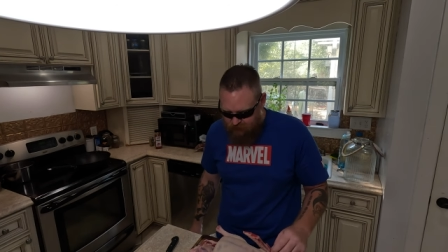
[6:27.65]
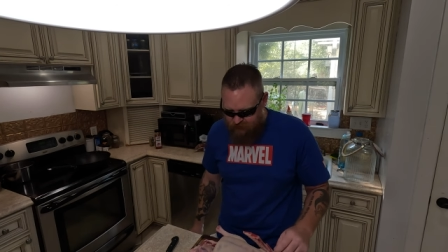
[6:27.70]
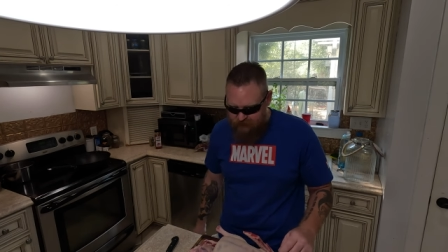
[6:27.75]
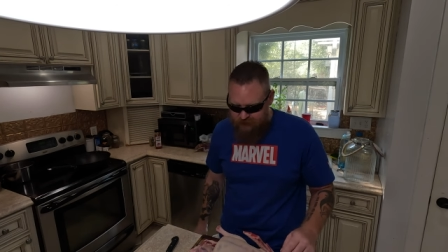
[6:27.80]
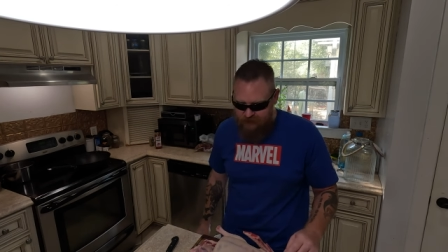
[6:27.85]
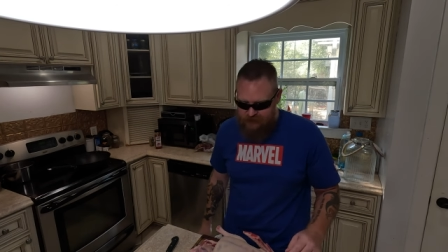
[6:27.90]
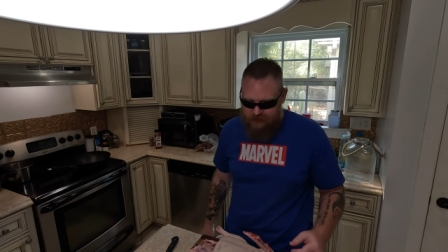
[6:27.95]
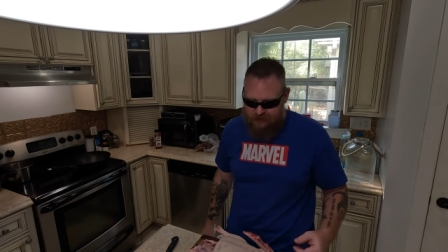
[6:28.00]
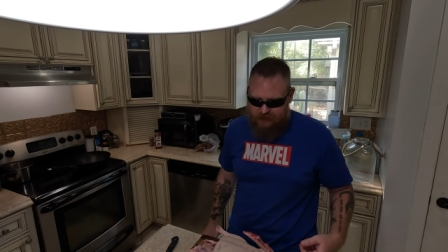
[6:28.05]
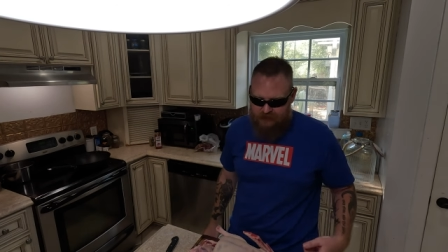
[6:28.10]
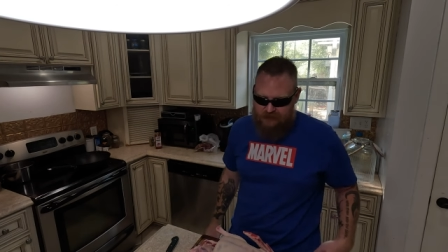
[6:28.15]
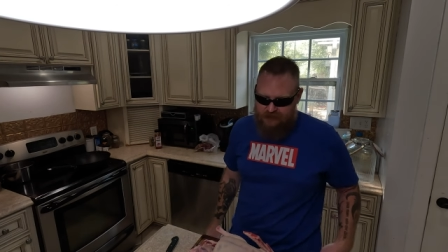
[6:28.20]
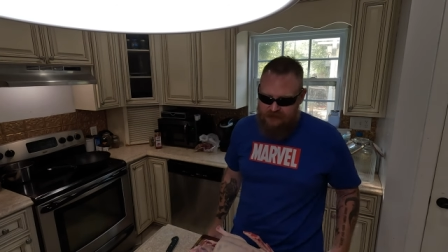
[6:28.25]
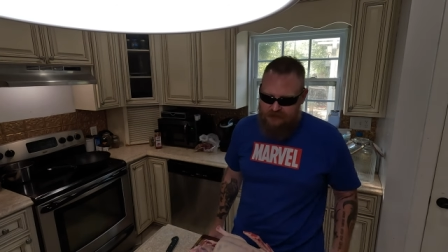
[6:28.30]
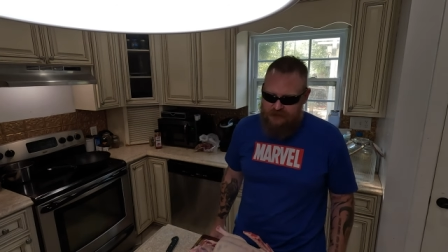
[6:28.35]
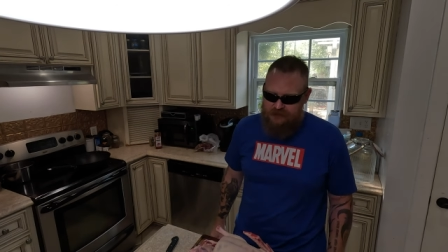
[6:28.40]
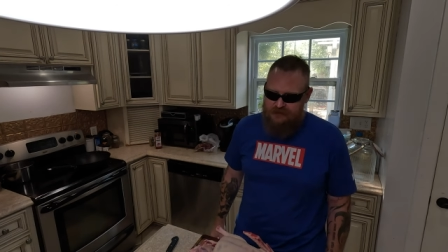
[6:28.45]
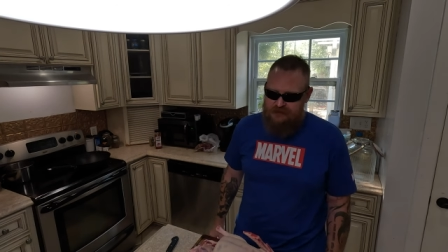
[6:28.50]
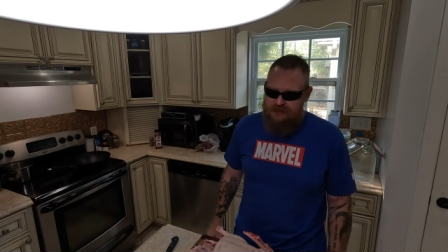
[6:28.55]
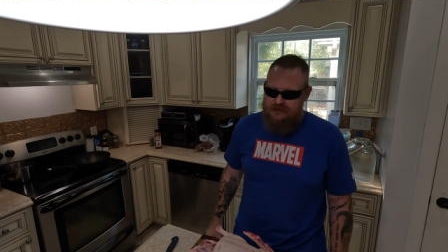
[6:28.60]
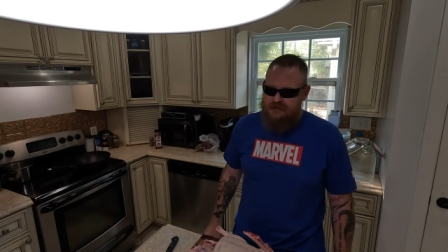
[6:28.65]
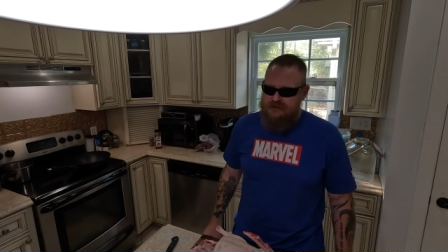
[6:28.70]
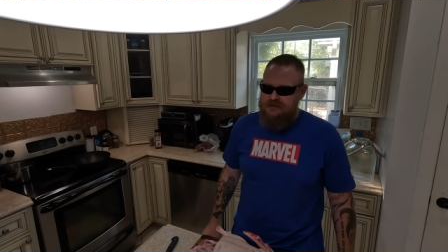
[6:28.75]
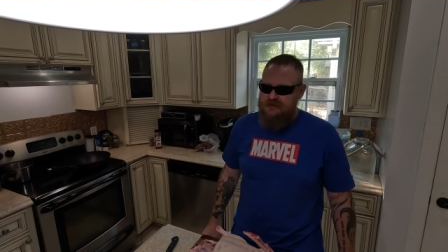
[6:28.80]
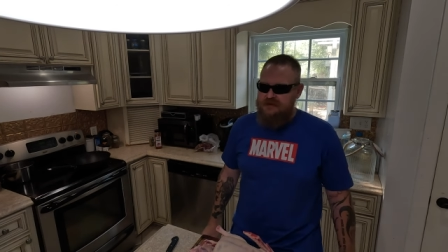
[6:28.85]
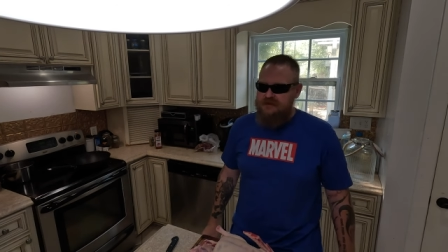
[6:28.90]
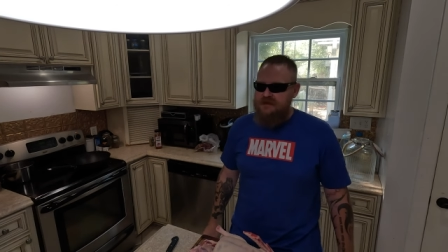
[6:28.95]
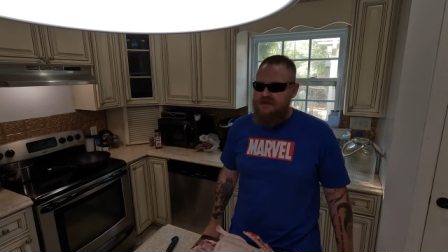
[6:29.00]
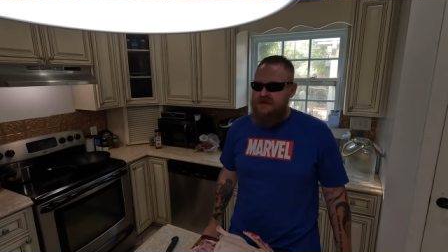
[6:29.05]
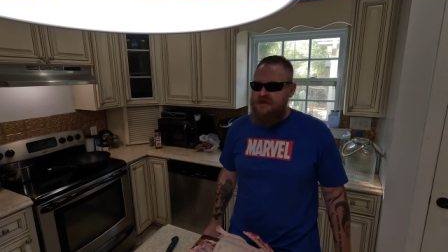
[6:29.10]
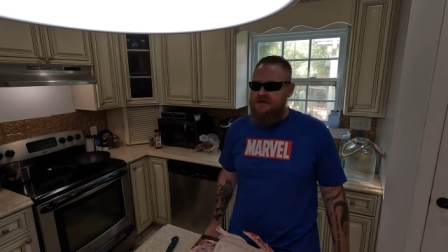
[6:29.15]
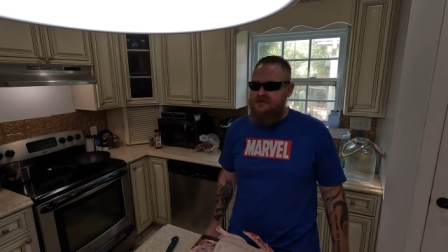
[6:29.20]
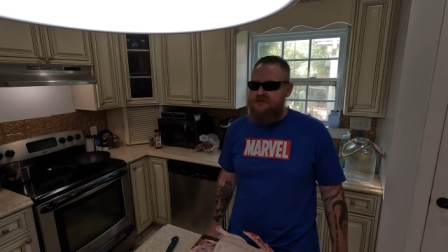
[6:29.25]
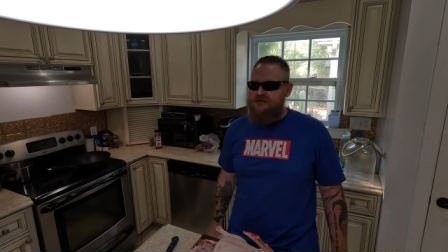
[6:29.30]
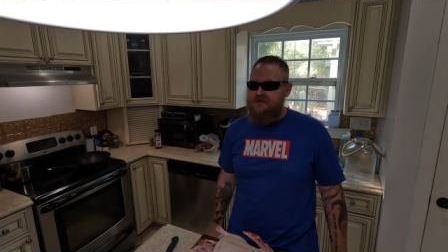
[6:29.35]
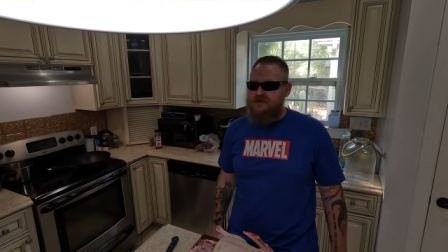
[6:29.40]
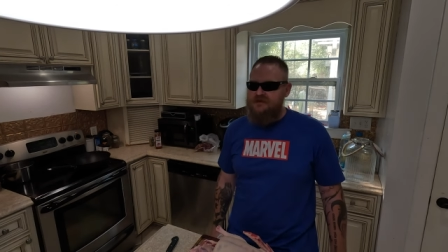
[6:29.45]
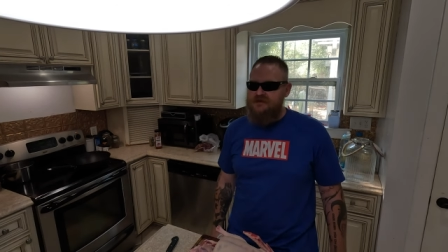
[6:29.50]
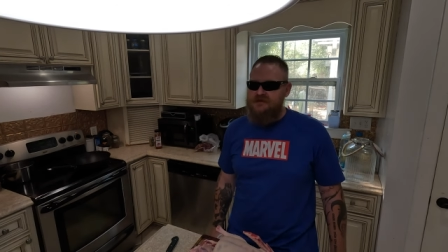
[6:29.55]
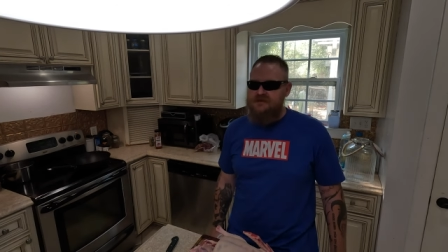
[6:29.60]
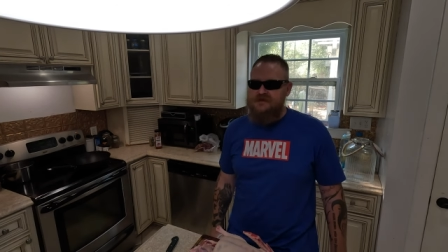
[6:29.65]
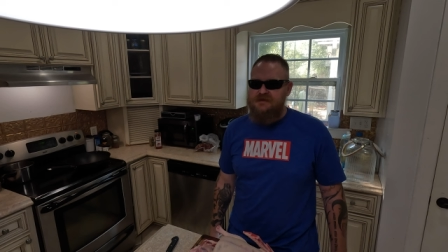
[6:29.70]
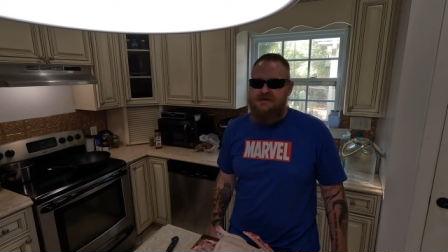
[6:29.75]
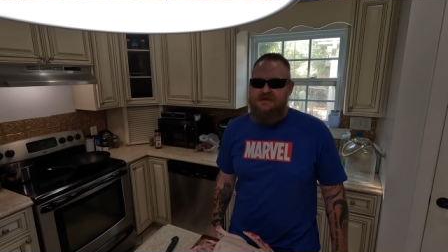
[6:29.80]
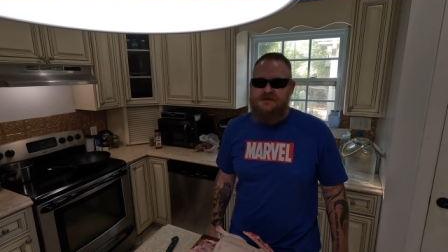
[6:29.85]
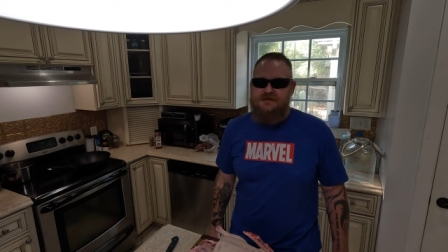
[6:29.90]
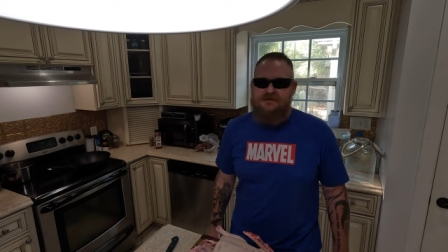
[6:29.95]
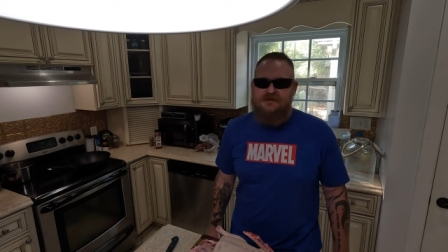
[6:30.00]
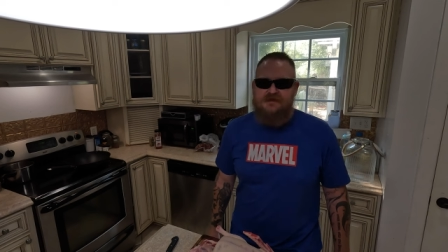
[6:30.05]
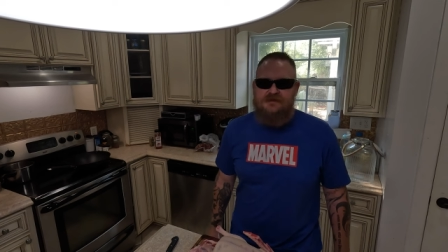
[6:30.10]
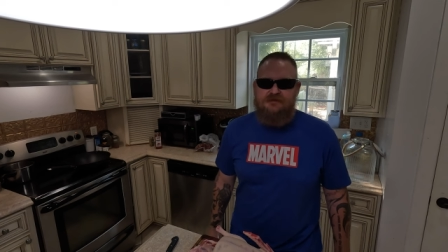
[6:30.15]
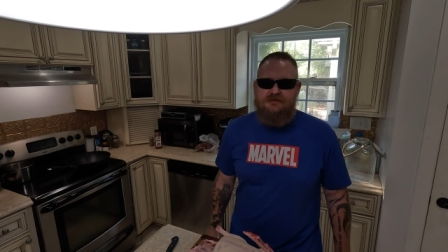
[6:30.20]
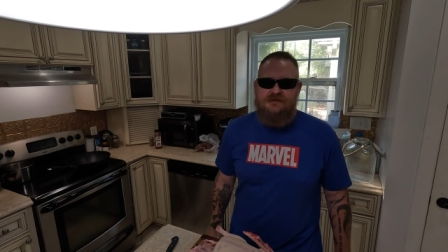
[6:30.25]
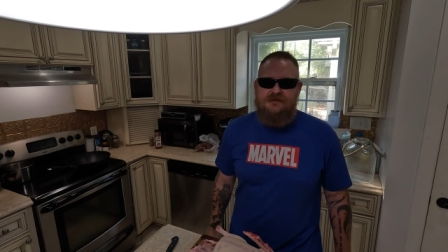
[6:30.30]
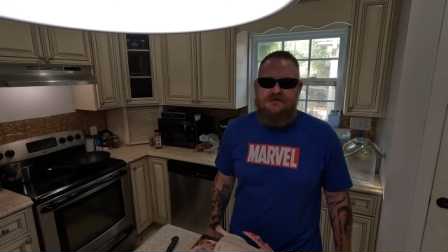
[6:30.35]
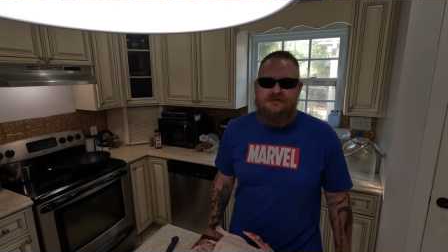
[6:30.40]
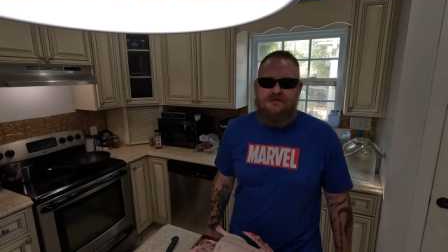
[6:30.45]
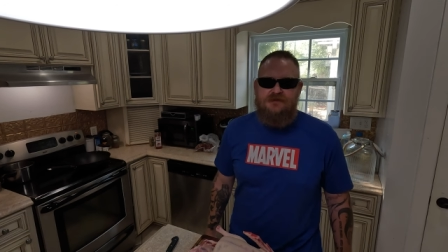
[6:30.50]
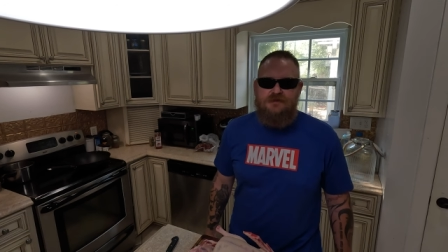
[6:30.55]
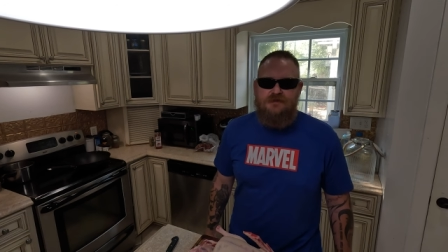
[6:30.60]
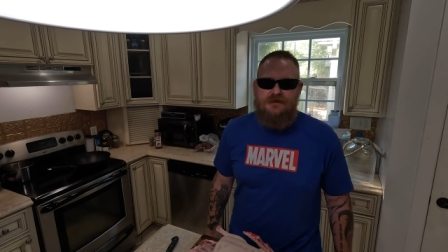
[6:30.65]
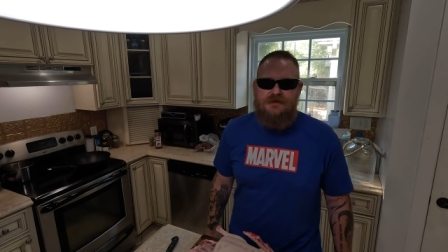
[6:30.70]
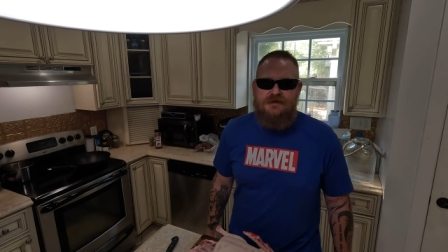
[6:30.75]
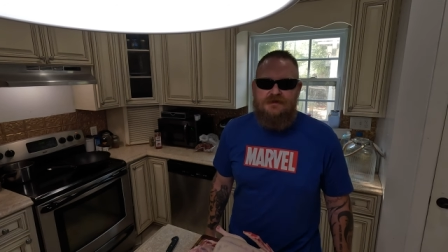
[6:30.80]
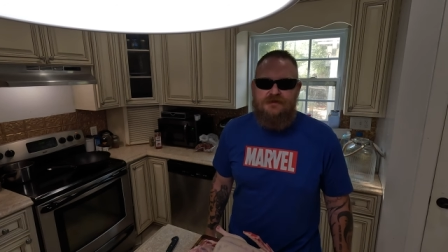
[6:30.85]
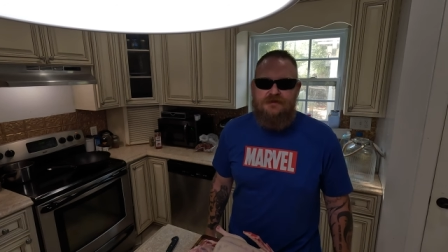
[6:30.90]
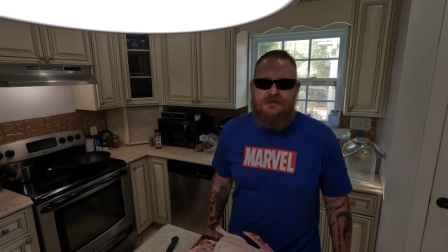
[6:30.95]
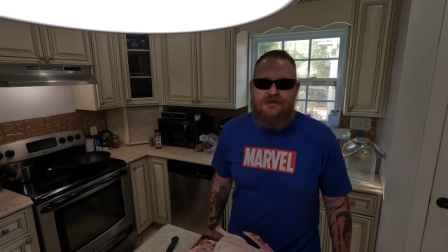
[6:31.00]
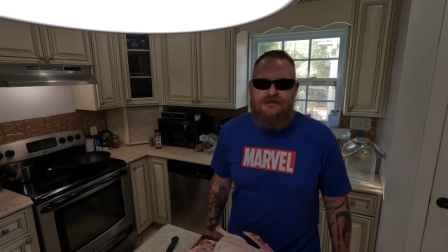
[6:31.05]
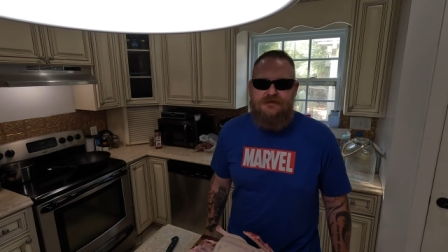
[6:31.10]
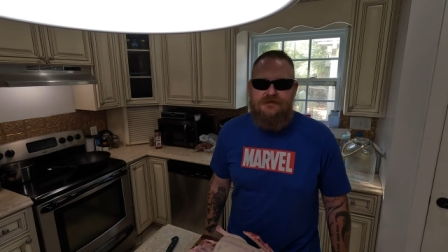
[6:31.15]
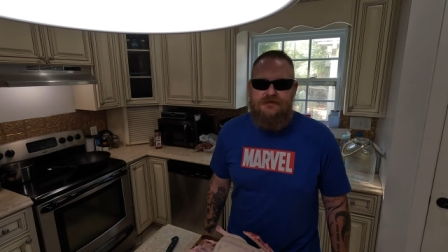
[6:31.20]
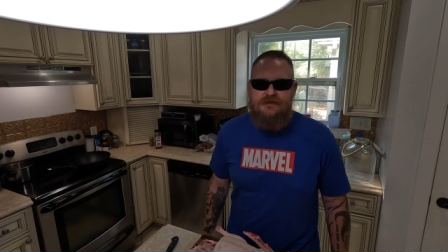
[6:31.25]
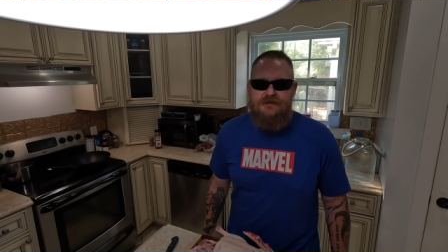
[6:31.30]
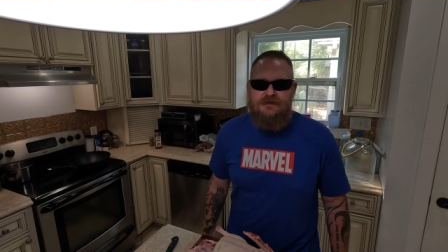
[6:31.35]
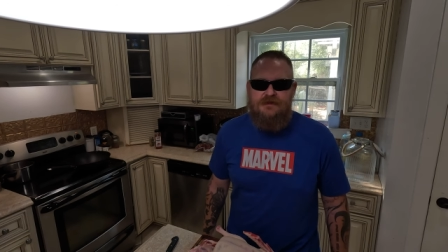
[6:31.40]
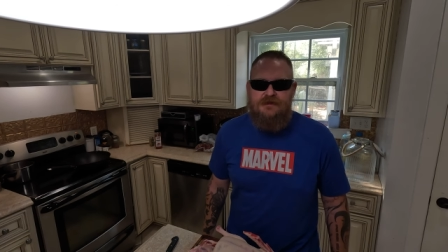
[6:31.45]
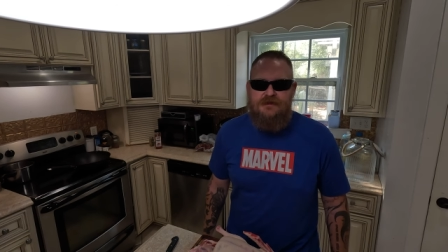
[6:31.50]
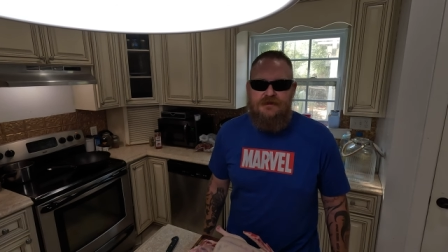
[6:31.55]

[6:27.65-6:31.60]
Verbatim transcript: want to uh, half-heartedly attempt to work with.